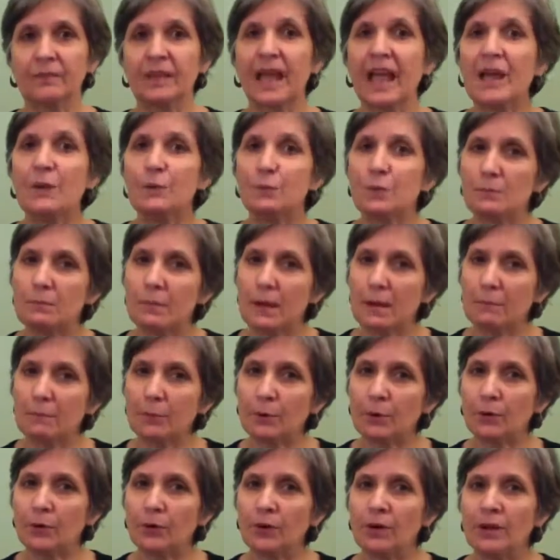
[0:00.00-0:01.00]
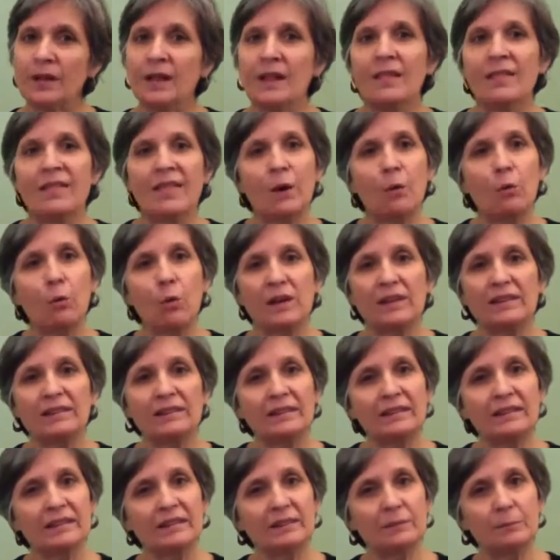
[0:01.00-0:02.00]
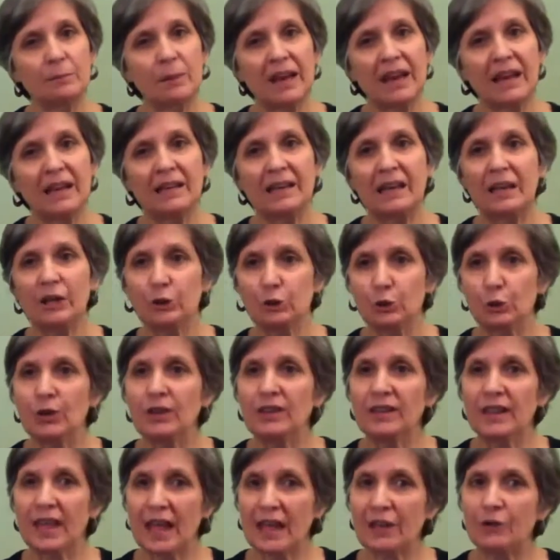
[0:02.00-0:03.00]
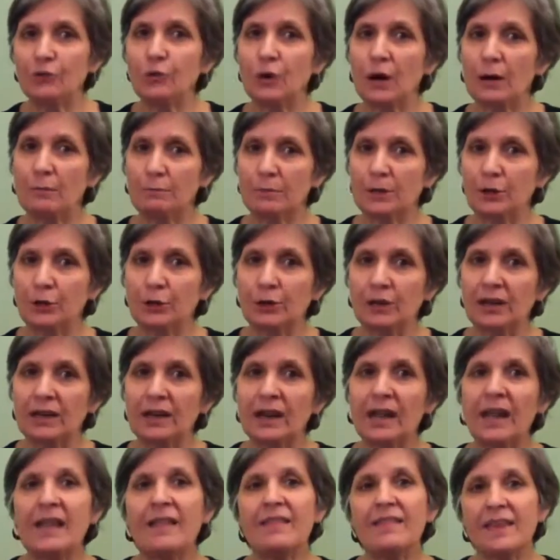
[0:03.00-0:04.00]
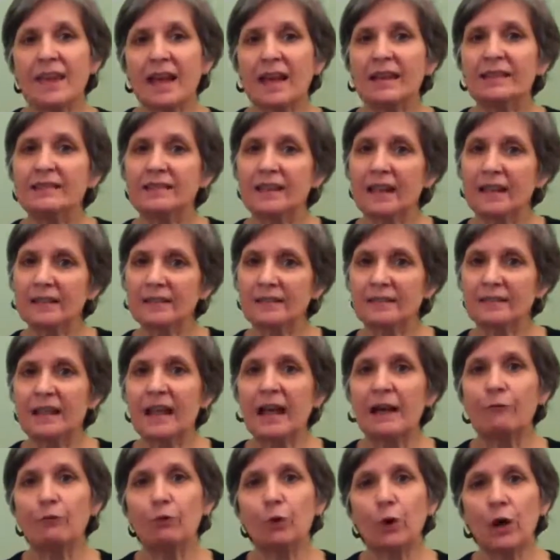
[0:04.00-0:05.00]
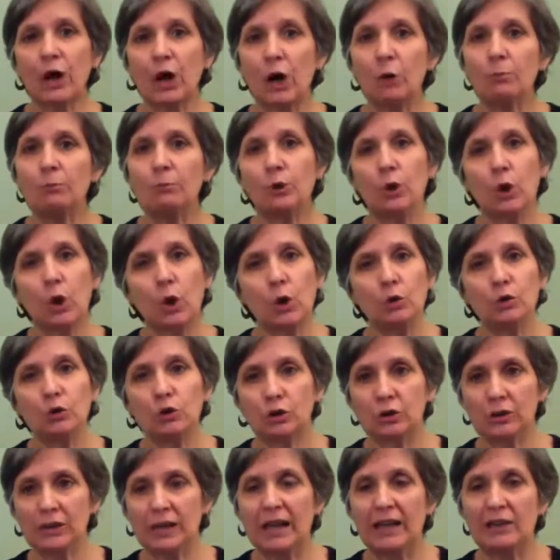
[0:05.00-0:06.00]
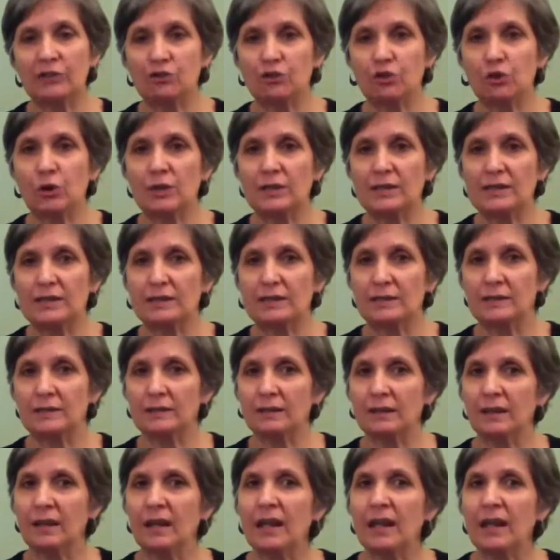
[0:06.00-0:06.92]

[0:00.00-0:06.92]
And remember that once in Spain and during the add-drop period, the on-site staff will help you hone your class choices.